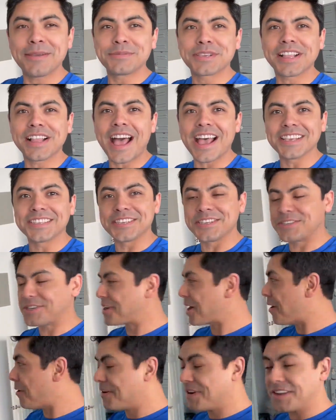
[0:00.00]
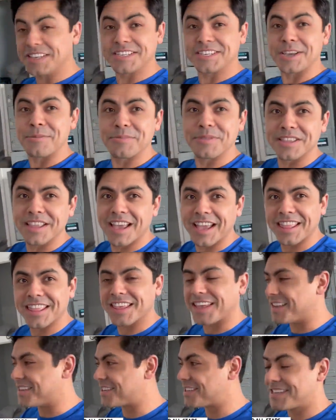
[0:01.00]
Kim's class is you go into something like
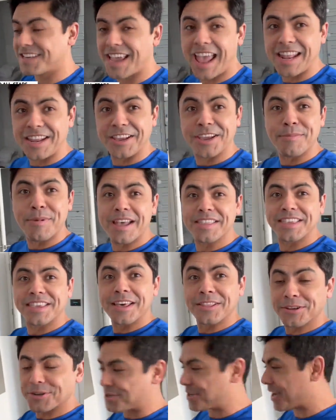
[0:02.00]
this and you come out the other